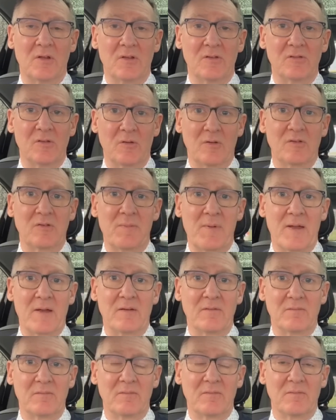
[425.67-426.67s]
So it's about
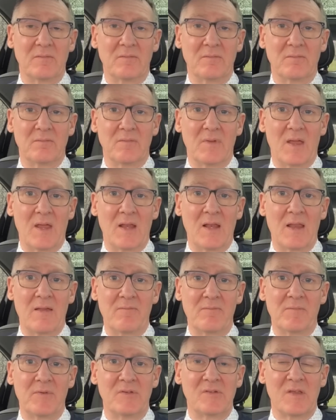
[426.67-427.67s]

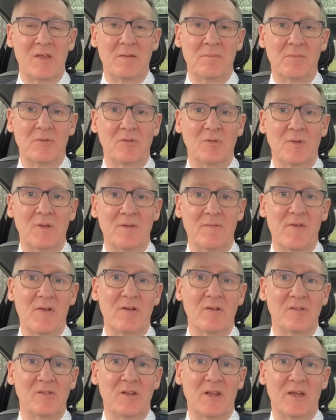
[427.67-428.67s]
11% between the
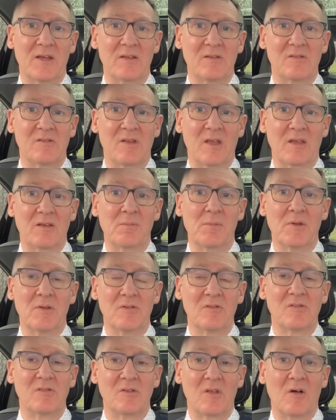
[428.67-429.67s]
various light
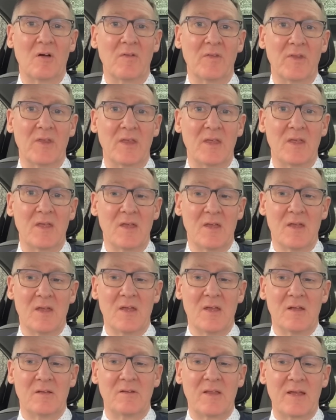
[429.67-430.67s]
segments on the
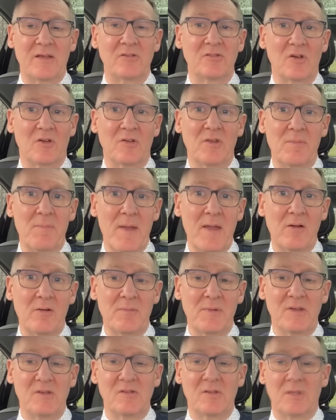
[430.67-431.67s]
dash on the power
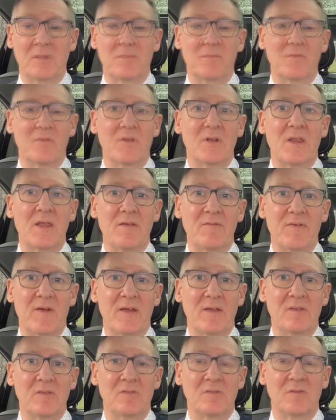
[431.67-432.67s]
meter. The Leaf
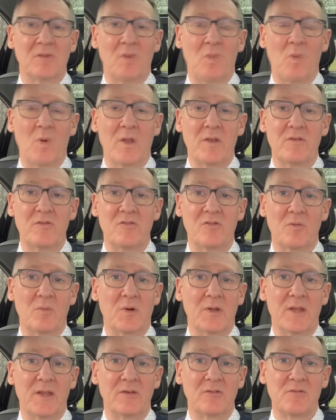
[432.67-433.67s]
has 1 to
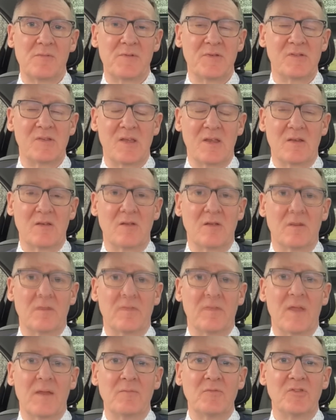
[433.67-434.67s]
100%.
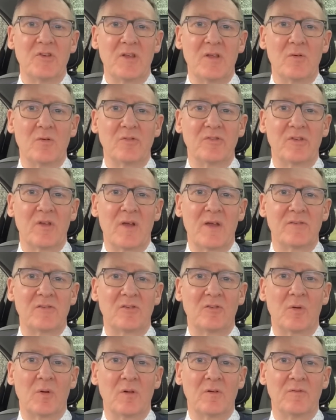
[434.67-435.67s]
The MG also has a
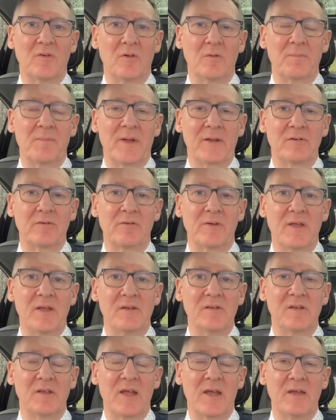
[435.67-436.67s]
12 volt battery
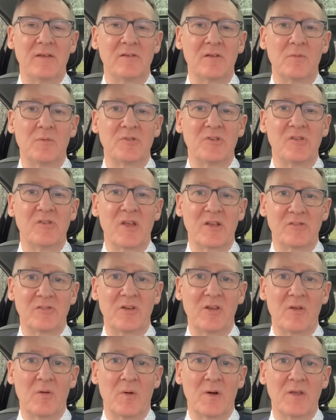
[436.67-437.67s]
indicator, which is
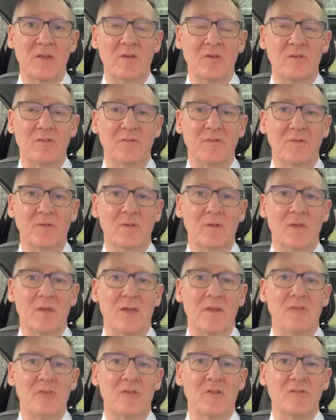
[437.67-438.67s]
actually quite useful,
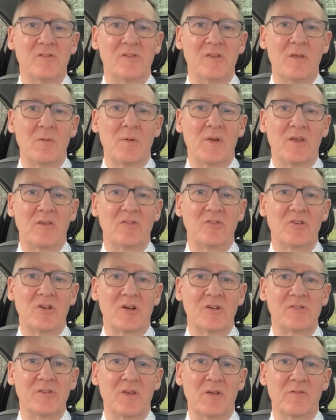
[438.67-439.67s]
and you can see when it's
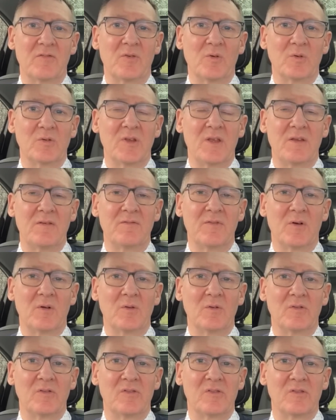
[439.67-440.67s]
charging at 14
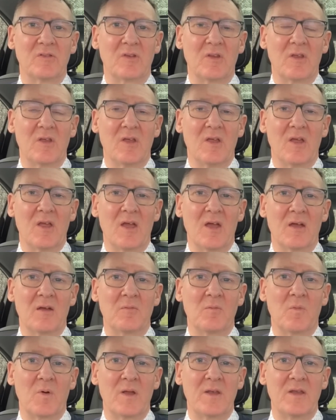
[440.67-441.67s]
volts
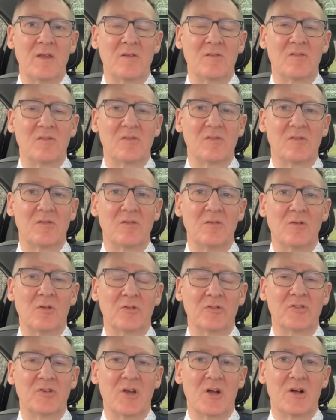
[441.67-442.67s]
and when it's
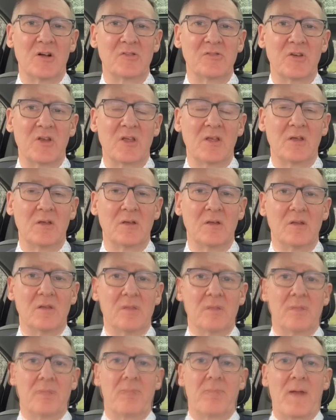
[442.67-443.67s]
not charging.
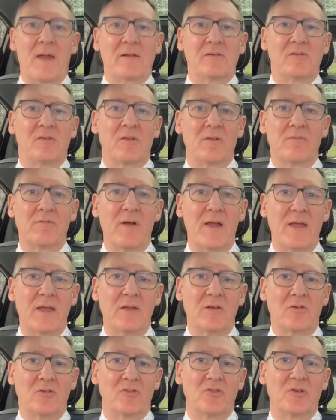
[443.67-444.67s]
Back to the
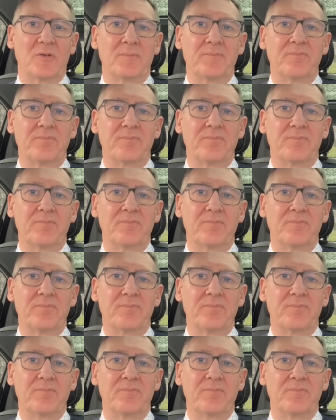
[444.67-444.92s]
range.